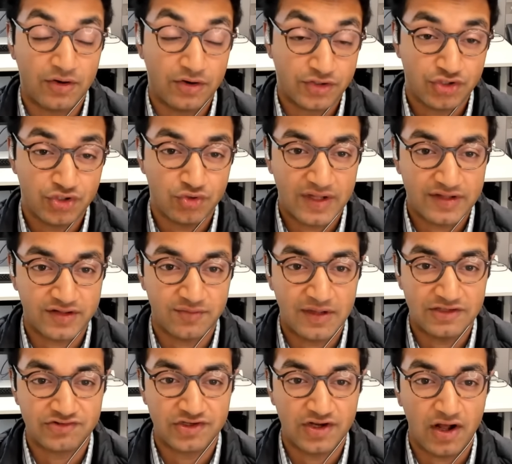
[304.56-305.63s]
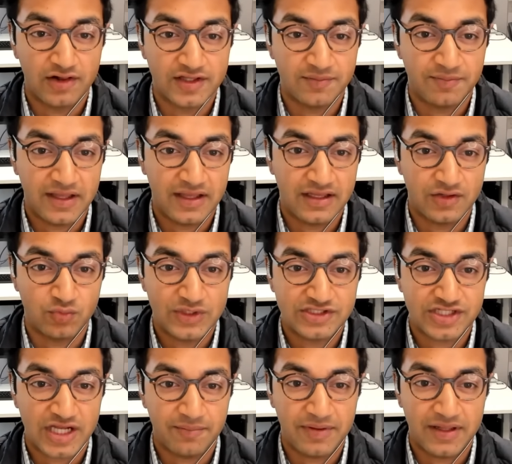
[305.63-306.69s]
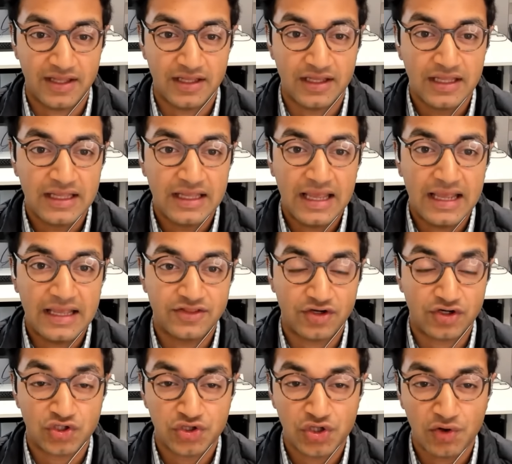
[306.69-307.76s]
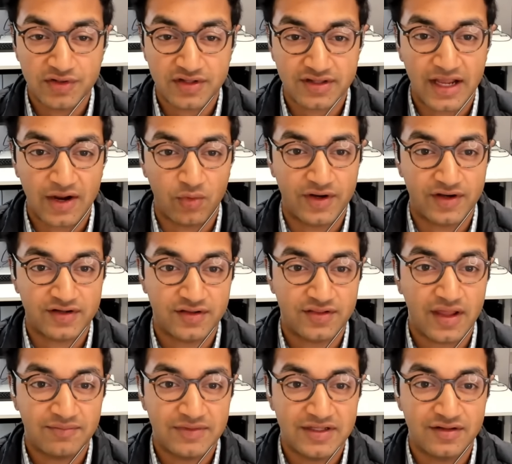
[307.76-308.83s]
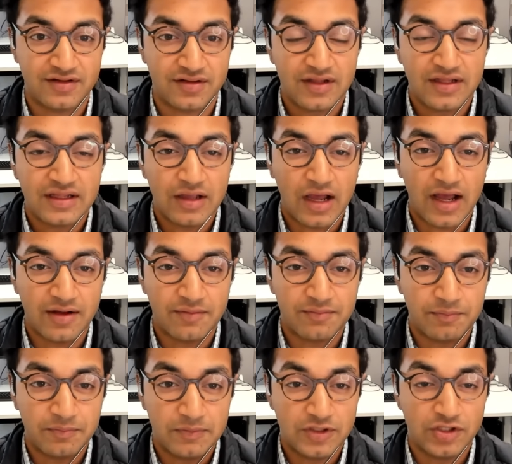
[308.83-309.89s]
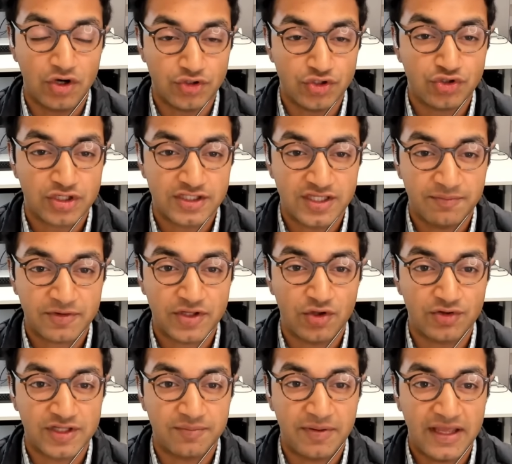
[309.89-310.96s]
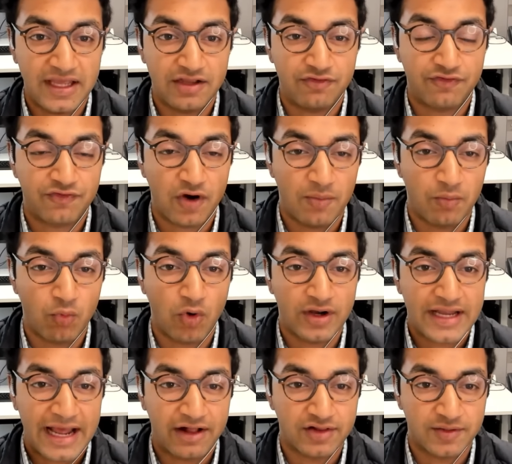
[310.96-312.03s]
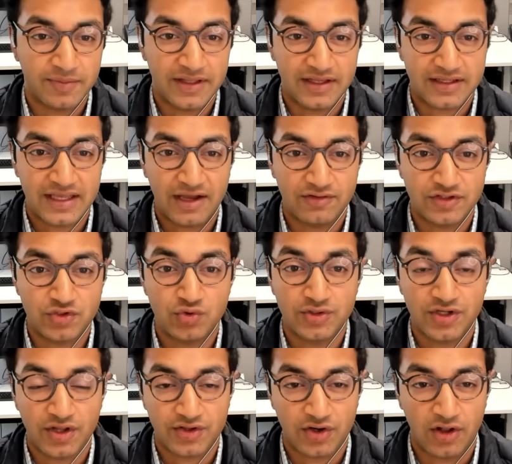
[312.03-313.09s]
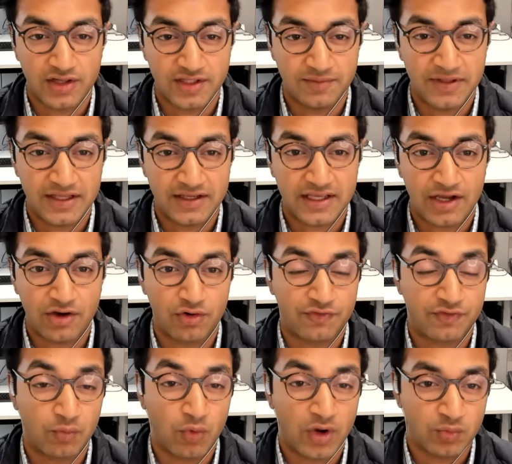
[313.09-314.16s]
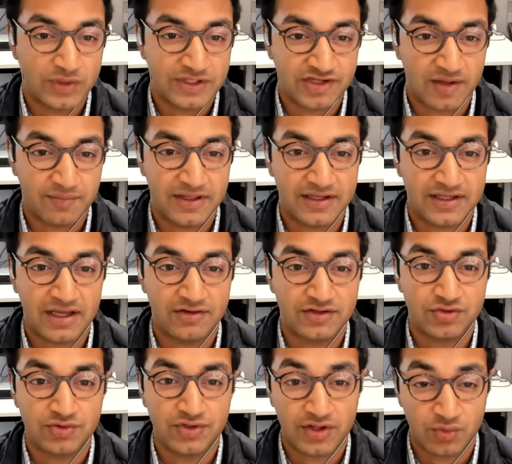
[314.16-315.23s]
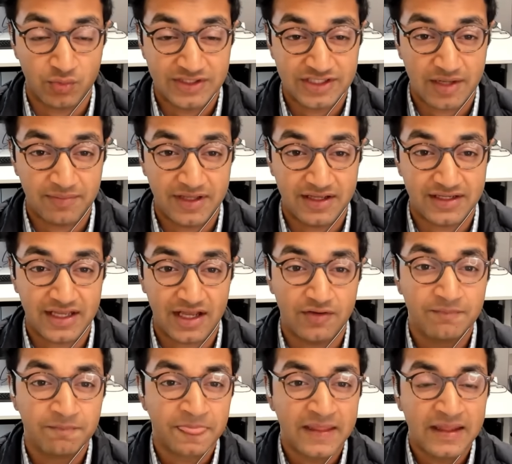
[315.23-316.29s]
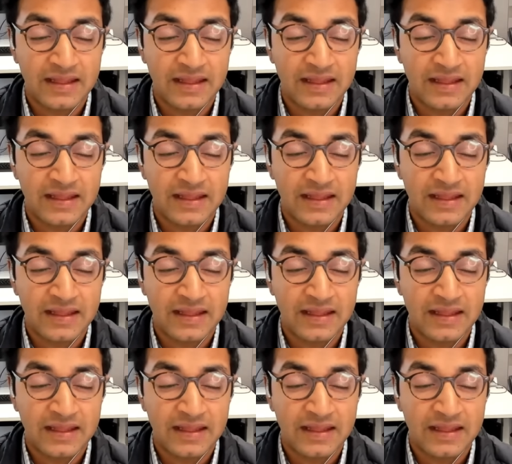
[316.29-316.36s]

uh, or two, as you mentioned, Alipay and WeChat Pay, and they're closed networks. That means uh, you know you can typically only pay from one Alipay account to another Alipay account, or from one WeChat Pay account to another WeChat Pay account.